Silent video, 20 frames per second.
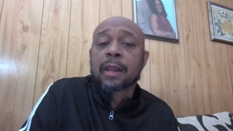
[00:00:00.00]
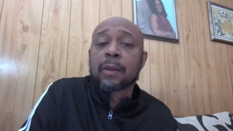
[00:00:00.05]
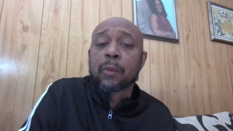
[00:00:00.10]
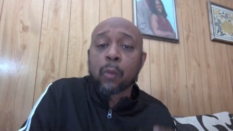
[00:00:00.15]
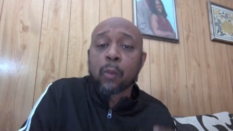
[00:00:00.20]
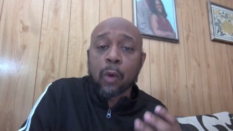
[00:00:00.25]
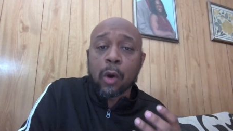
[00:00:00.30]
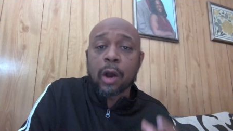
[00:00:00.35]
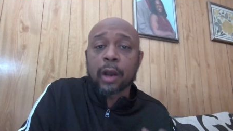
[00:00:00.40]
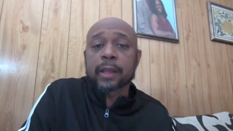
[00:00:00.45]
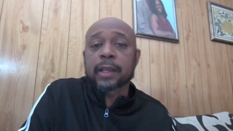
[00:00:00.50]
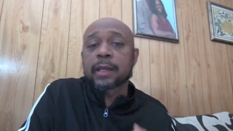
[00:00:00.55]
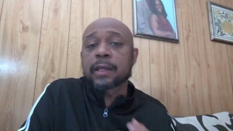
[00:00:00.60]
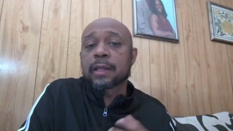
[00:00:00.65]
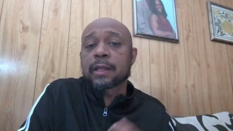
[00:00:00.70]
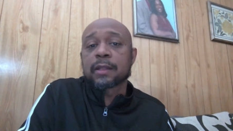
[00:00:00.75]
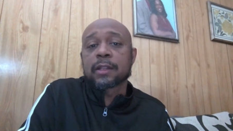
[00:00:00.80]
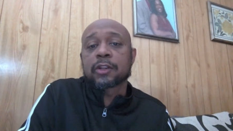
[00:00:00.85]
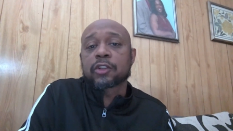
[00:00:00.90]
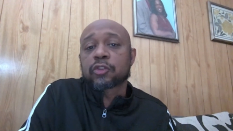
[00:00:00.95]

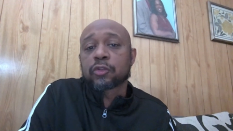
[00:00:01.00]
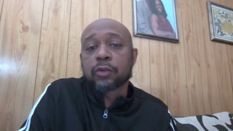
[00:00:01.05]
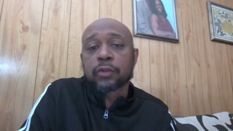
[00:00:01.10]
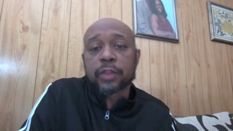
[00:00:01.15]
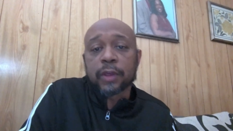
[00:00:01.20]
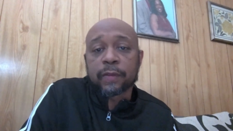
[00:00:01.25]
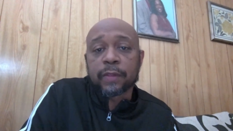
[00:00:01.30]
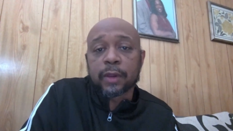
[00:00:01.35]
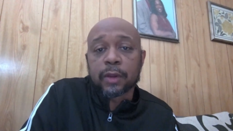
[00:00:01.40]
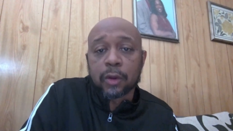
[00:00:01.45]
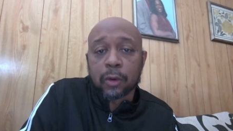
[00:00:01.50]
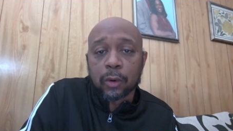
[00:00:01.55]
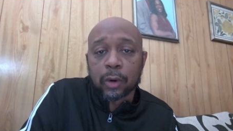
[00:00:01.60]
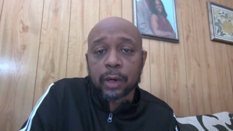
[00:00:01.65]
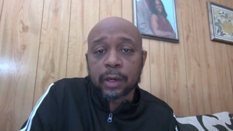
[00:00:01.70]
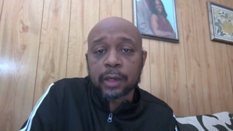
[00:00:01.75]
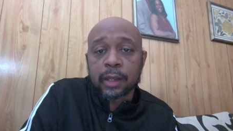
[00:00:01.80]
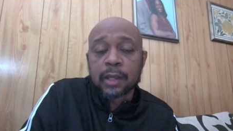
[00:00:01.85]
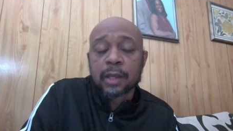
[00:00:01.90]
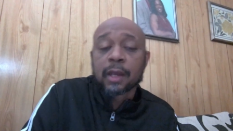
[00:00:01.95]
walking in the truth of the
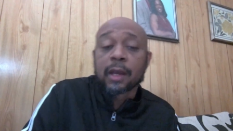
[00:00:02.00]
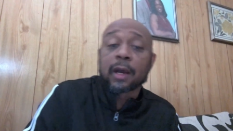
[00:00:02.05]
Lord.